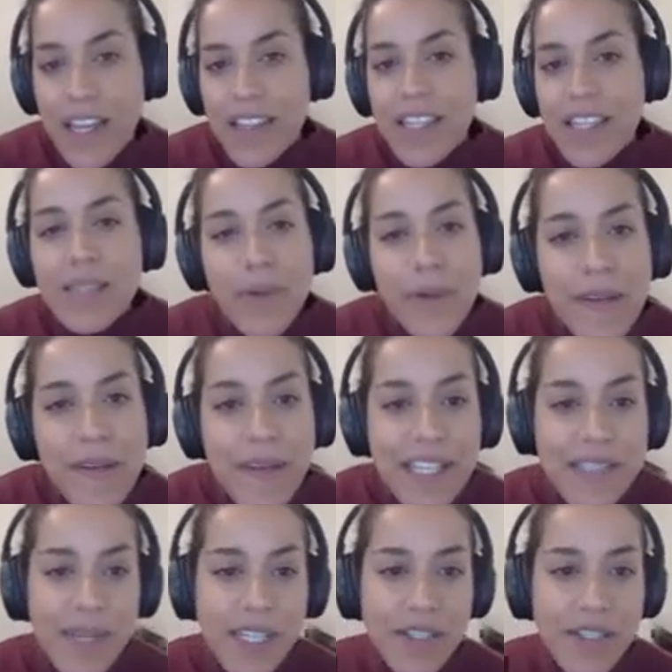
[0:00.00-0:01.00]
these
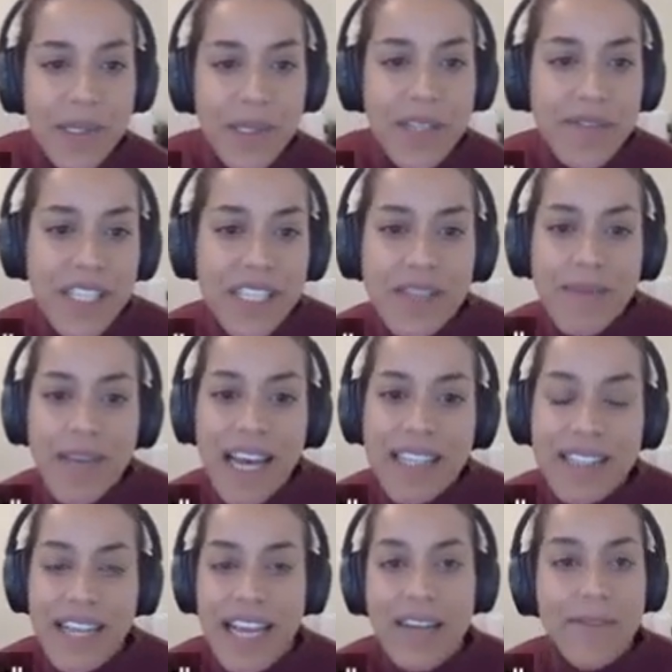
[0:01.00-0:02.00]
previous measures of disk
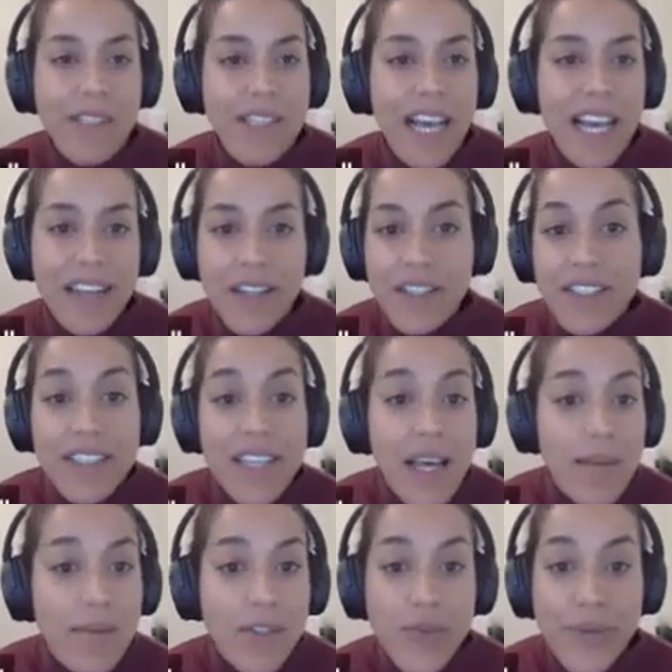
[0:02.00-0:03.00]
mass have relied on
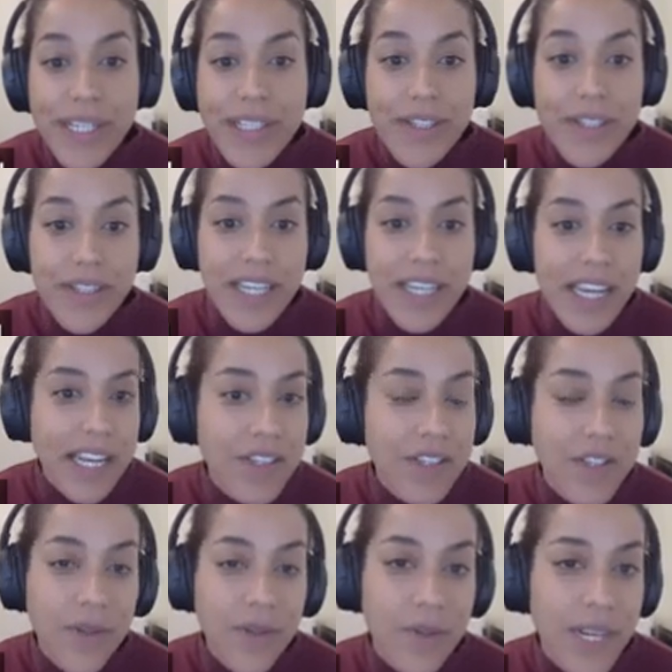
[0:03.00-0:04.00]
some tracer to
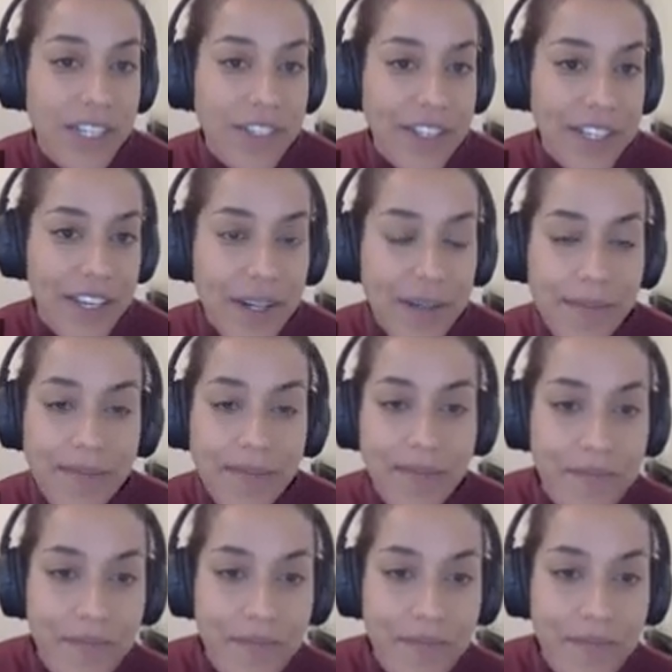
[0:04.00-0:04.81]
H2 ratio.